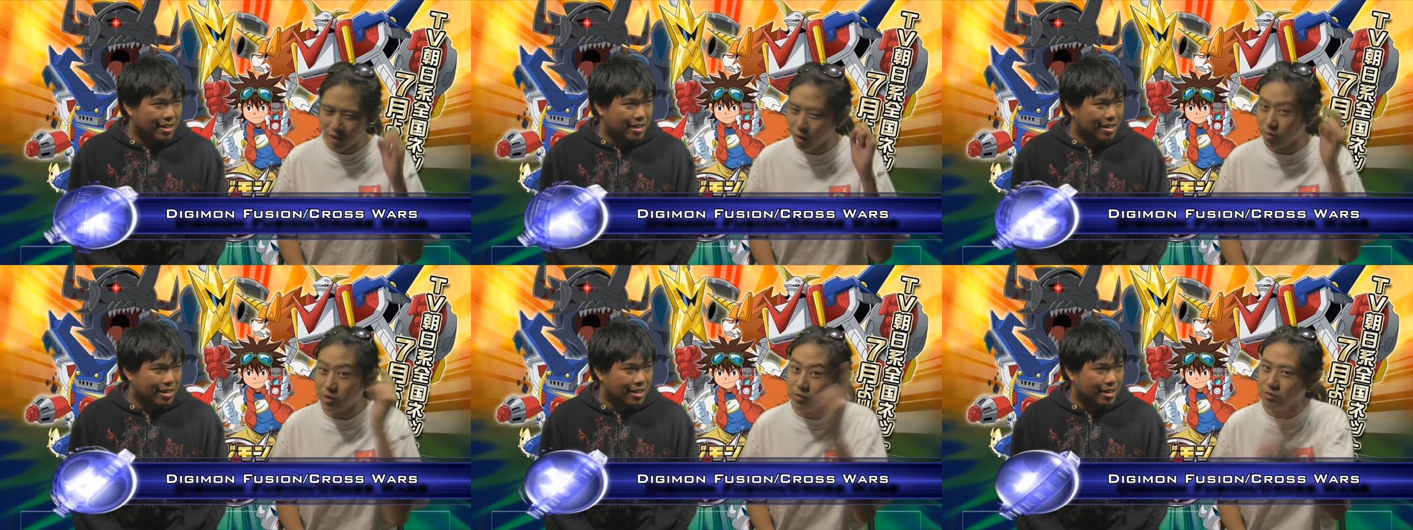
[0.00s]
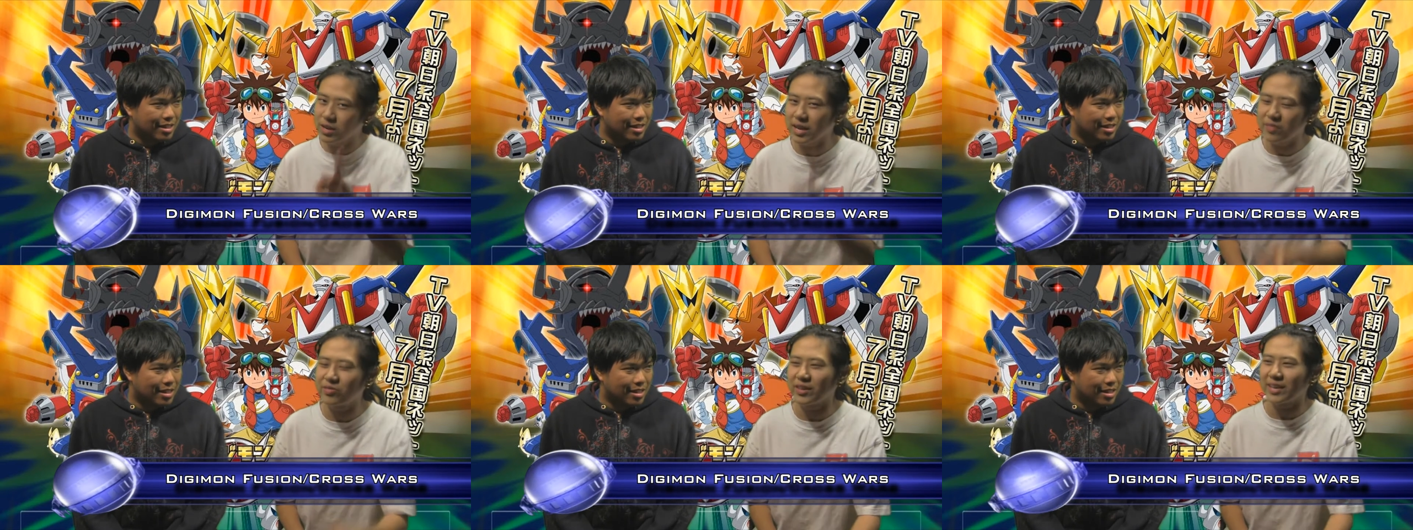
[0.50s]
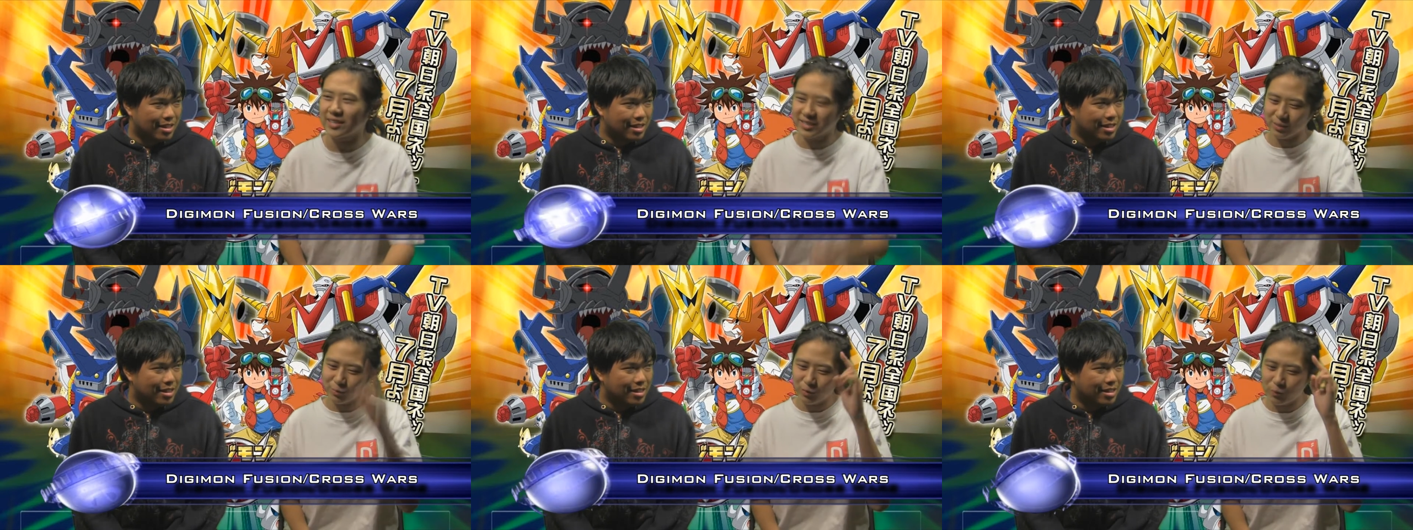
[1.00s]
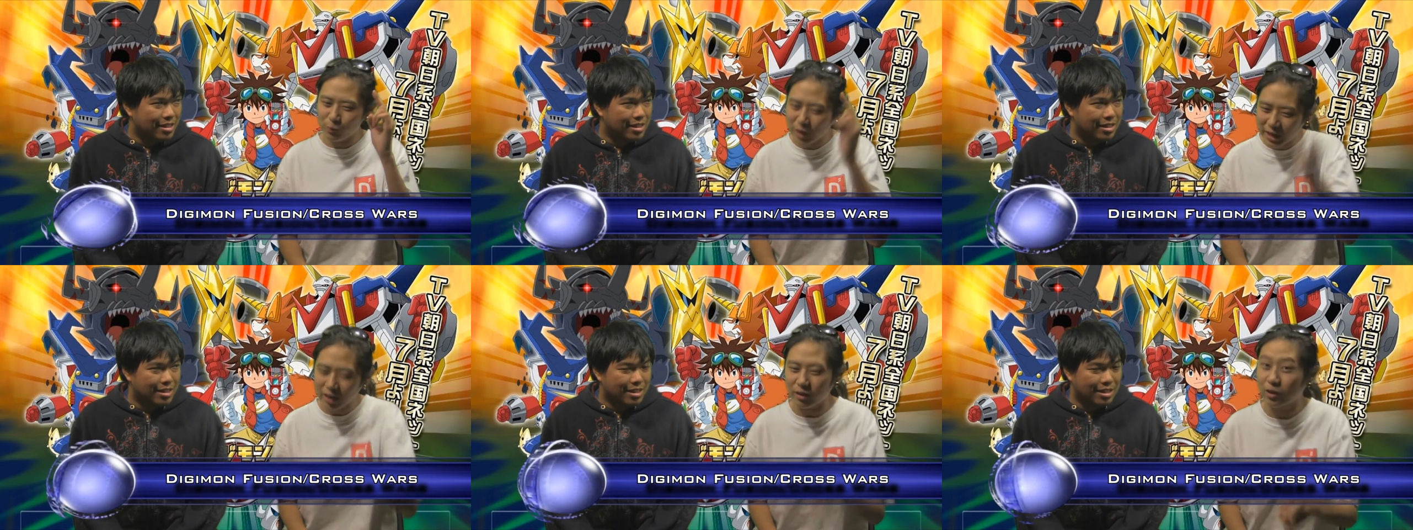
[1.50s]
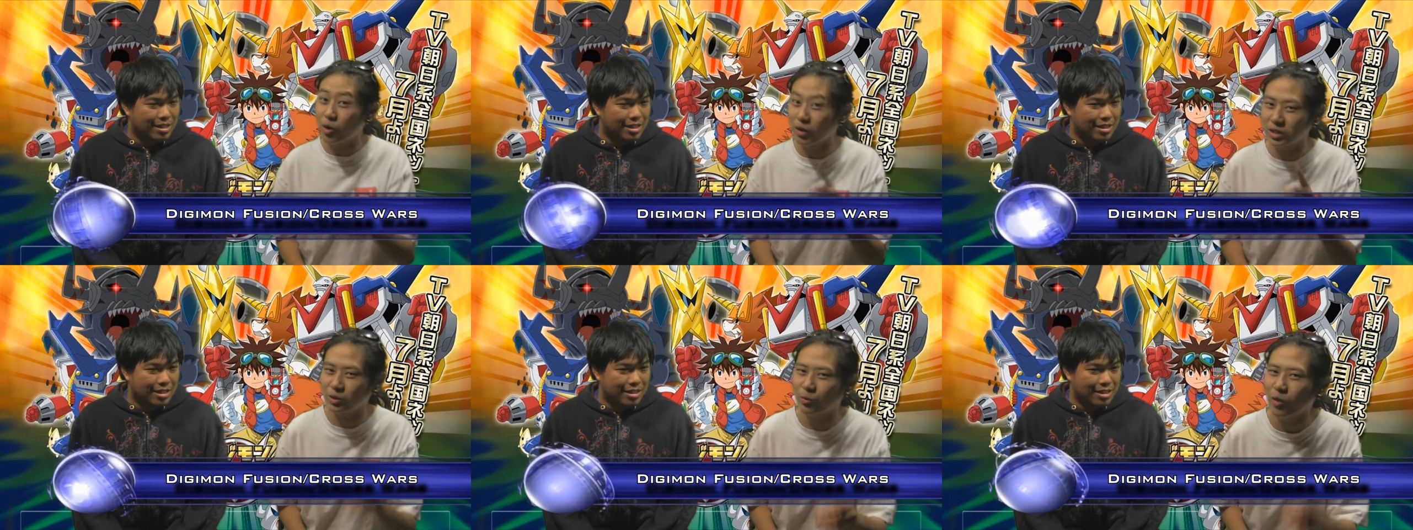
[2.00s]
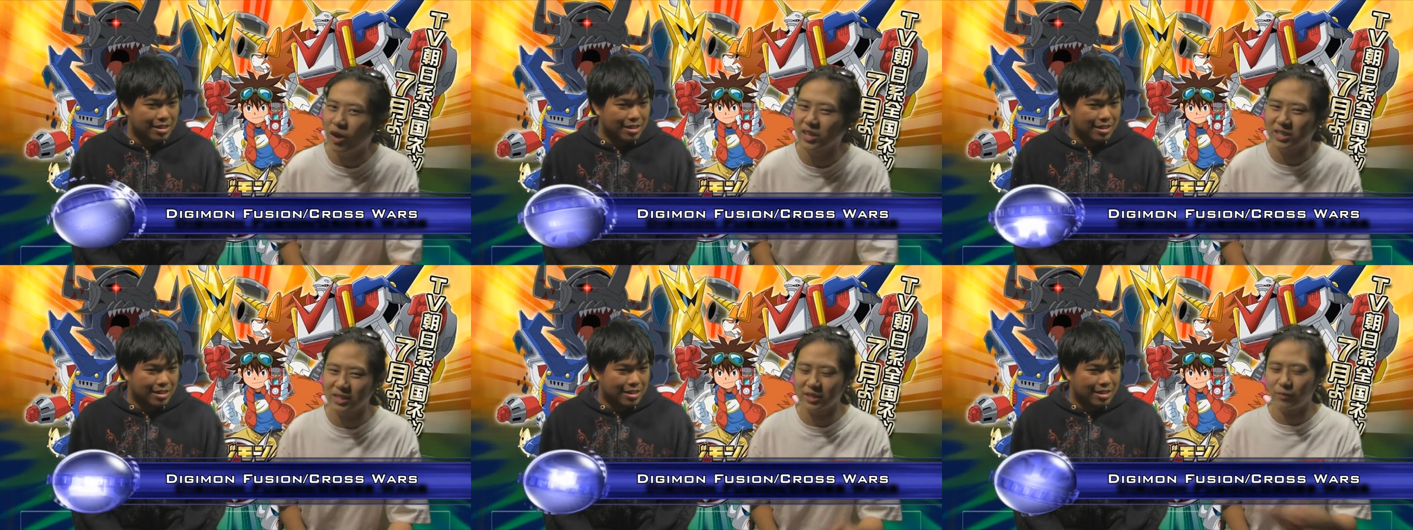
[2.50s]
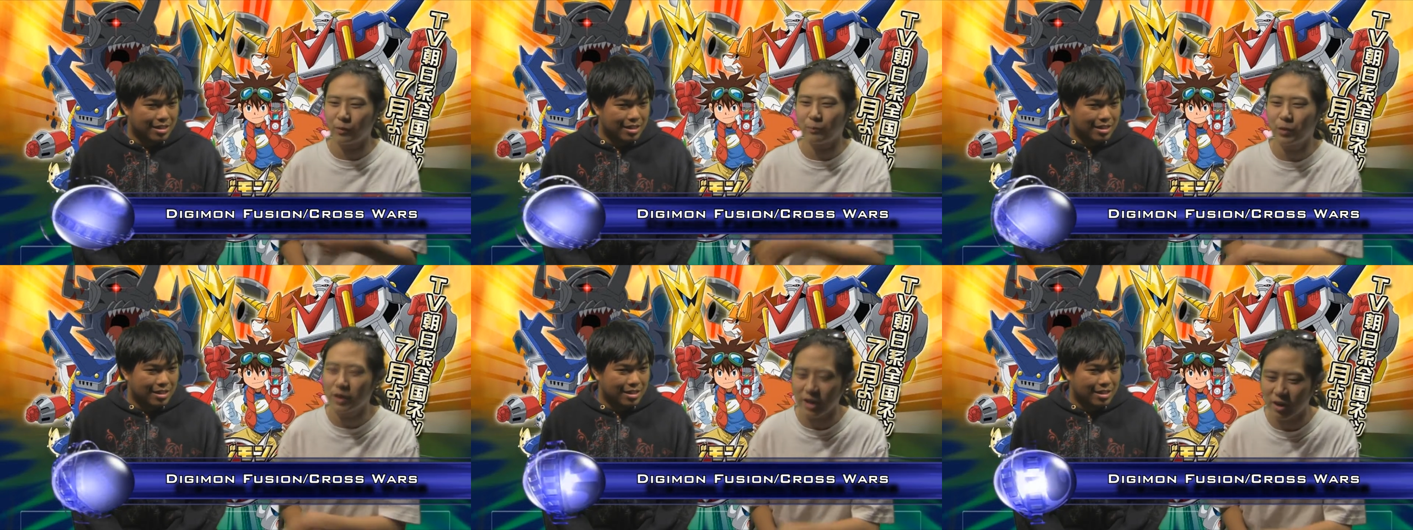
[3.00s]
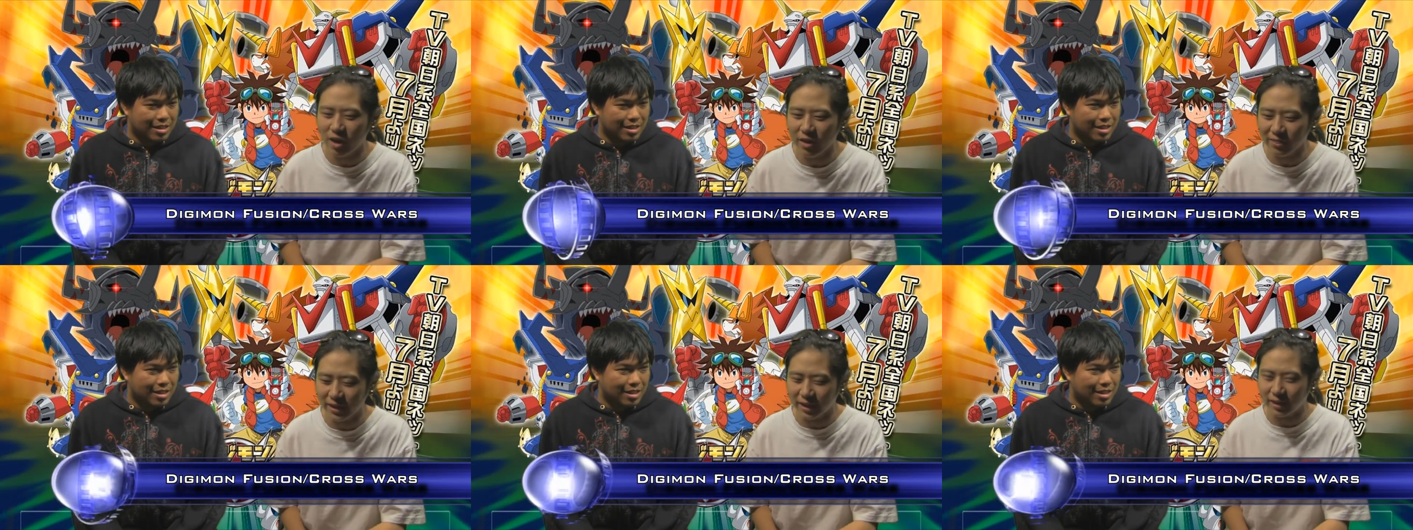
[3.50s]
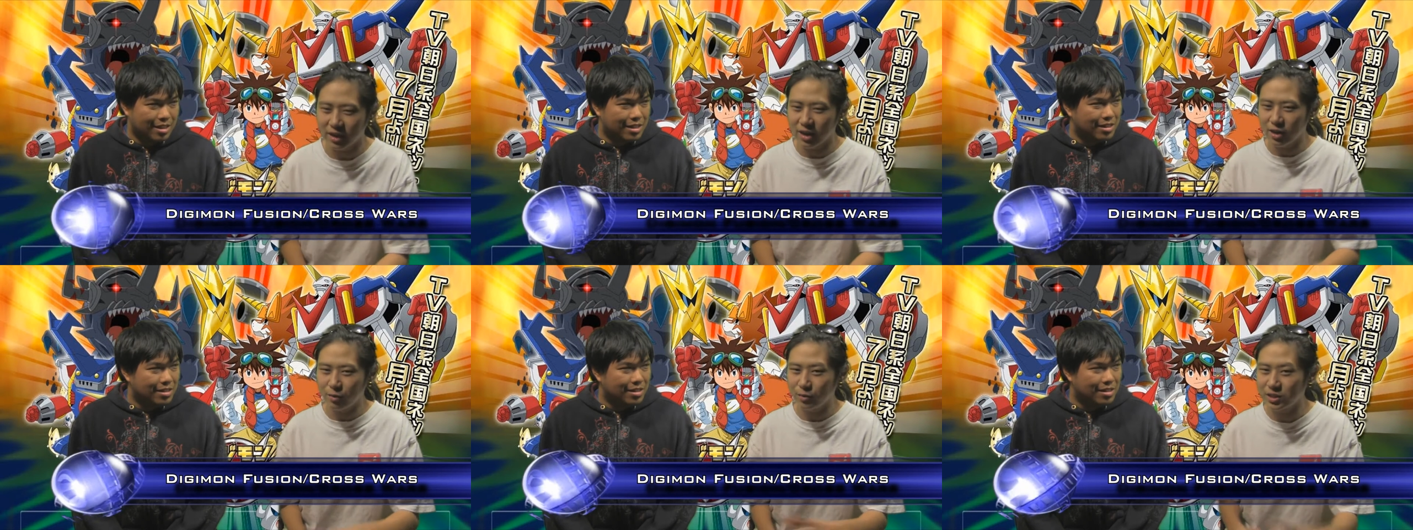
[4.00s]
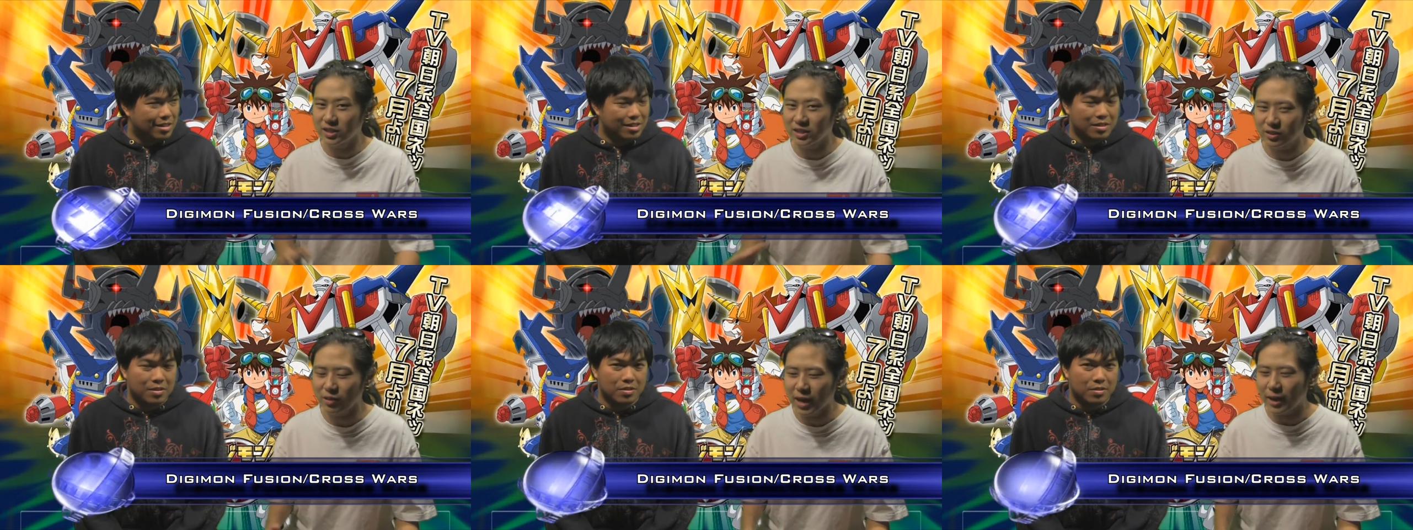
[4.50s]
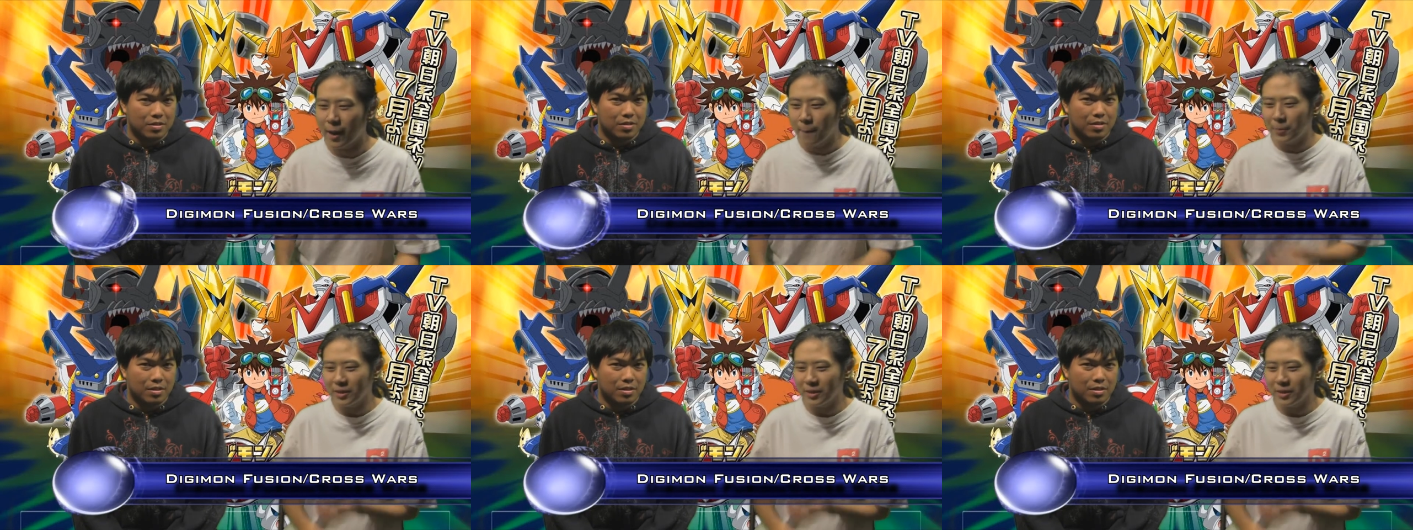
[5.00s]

Speaker 1: no, you need this. We are going to watch this if you put it on there, which is great.